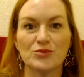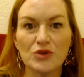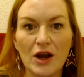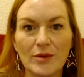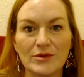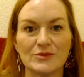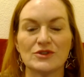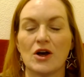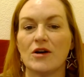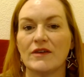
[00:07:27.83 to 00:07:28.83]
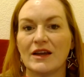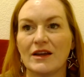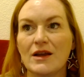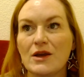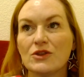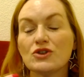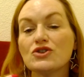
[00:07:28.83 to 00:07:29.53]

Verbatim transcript: problem solving there's